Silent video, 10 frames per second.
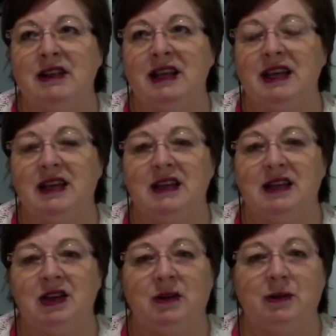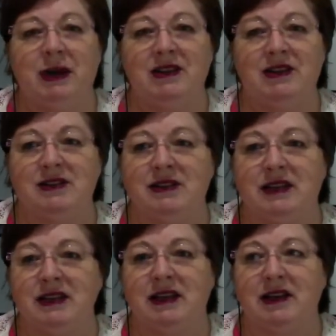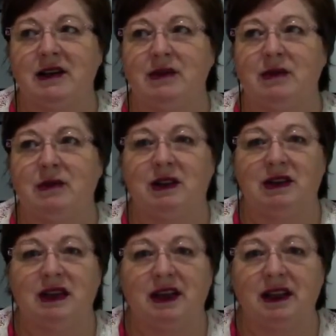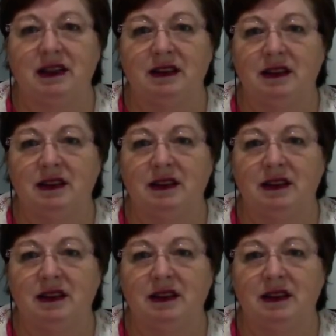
then your brain's just going to go, what the?